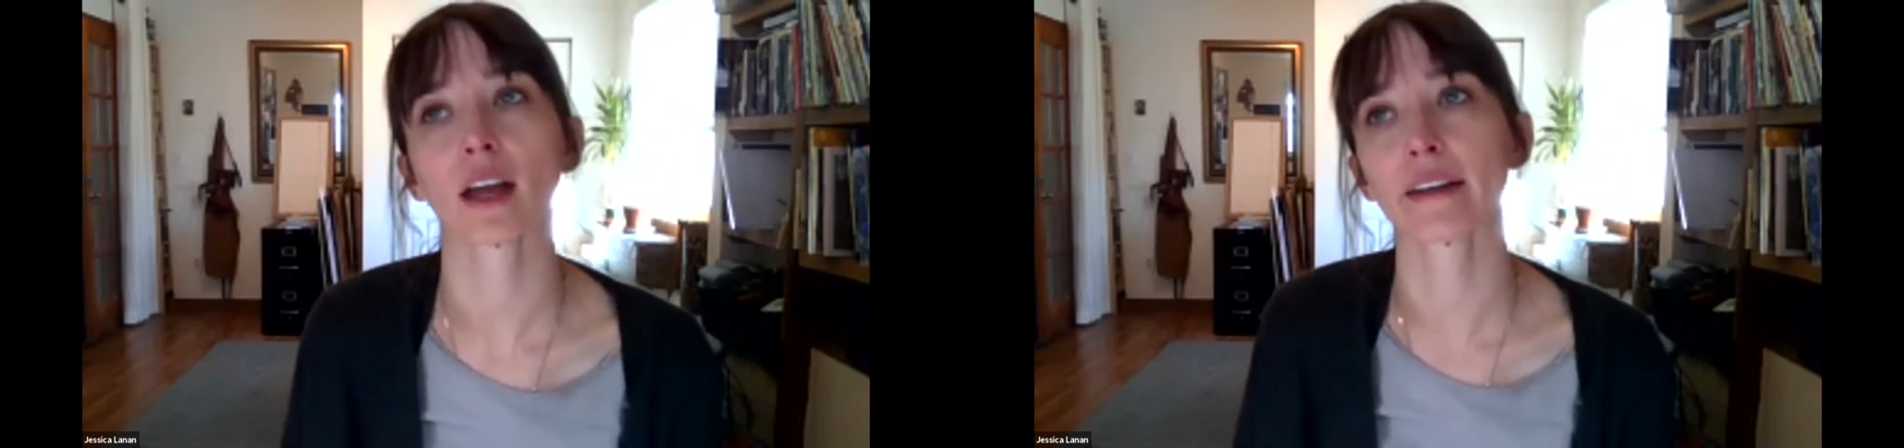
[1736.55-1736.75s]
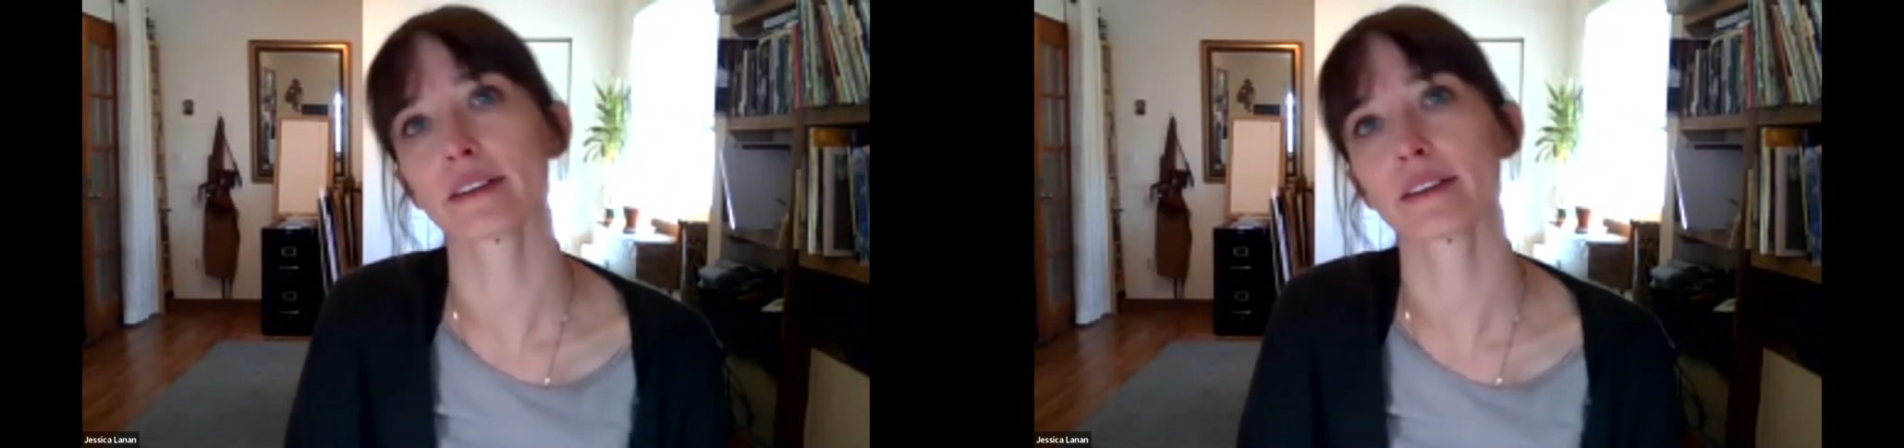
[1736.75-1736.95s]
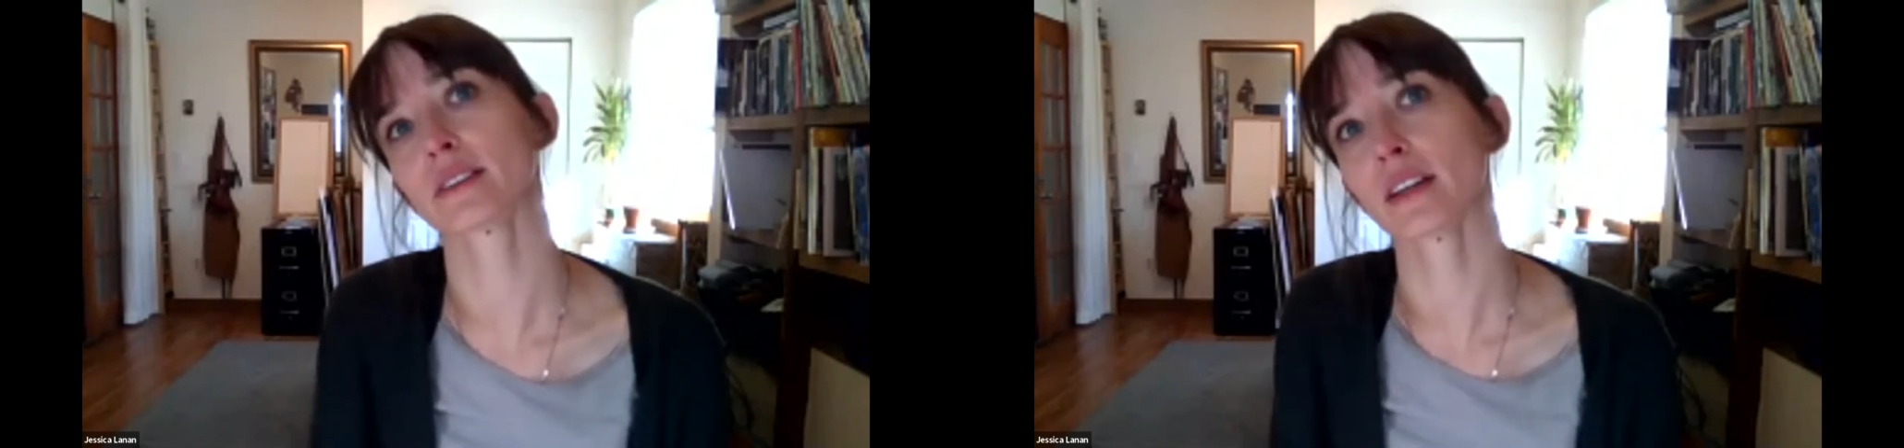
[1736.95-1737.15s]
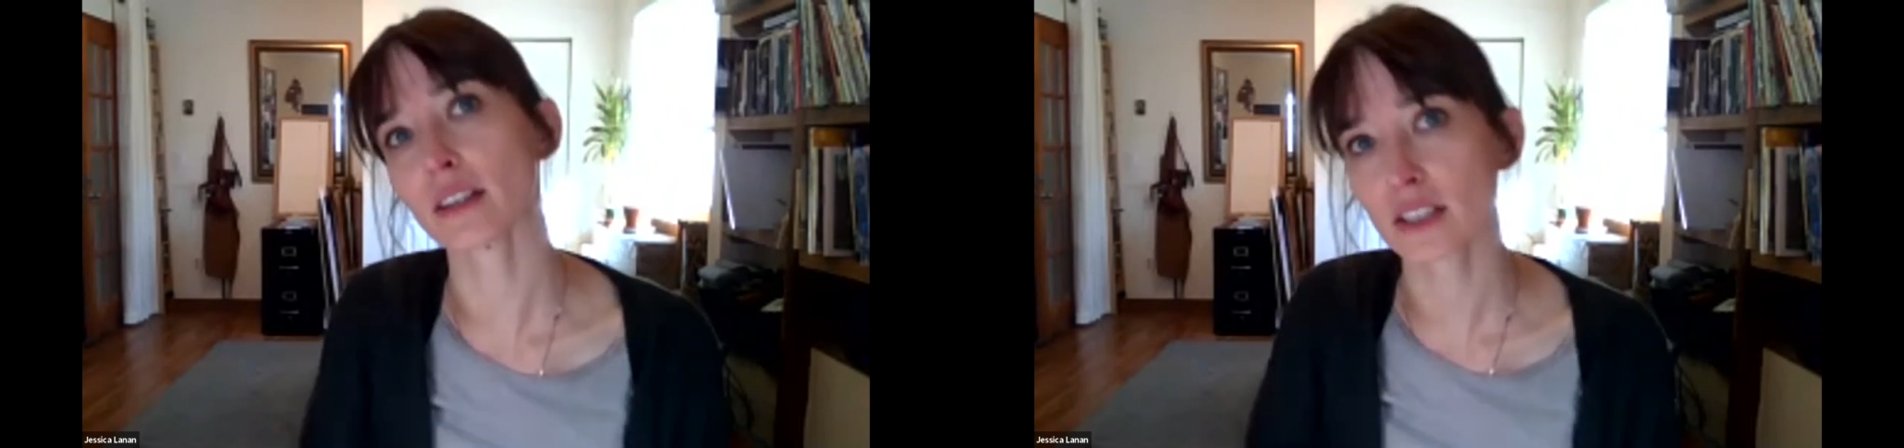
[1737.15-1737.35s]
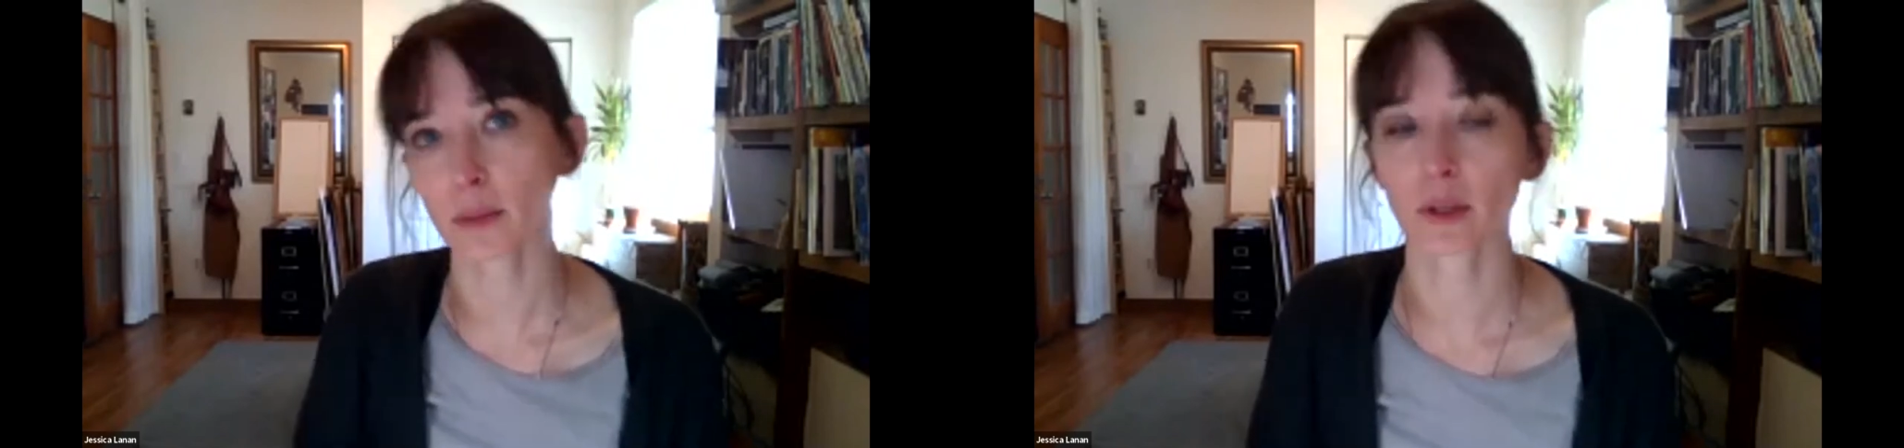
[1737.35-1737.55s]
Like I
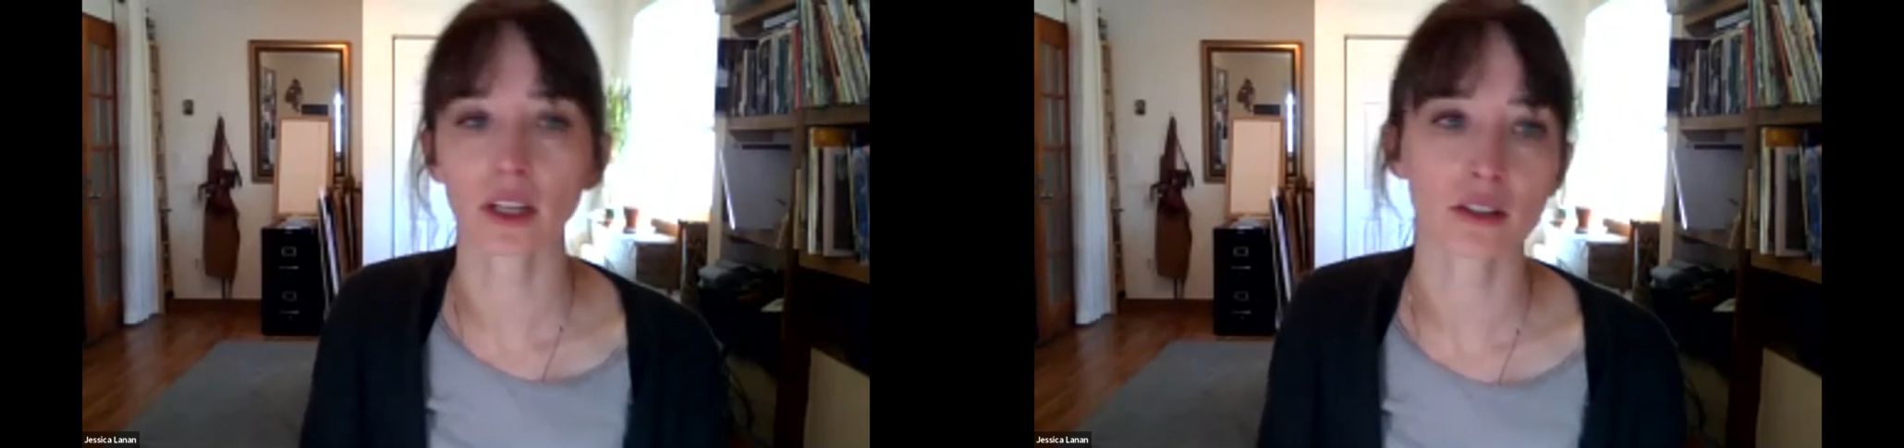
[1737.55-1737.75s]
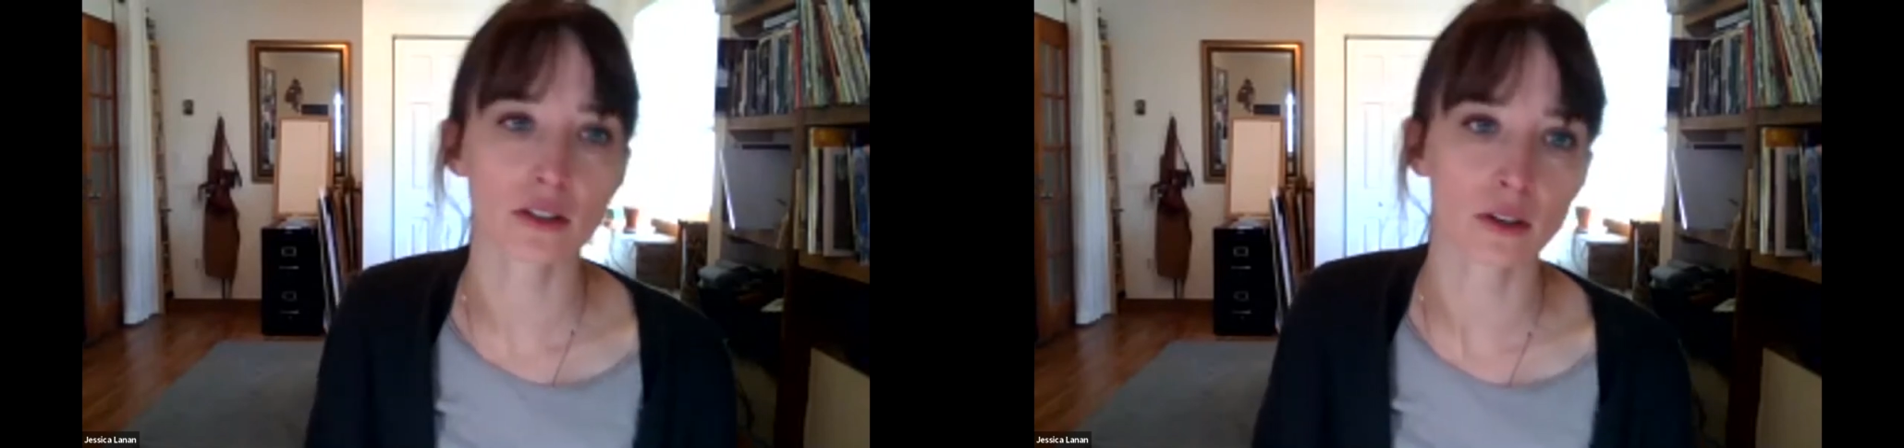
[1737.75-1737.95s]
studied Japanese,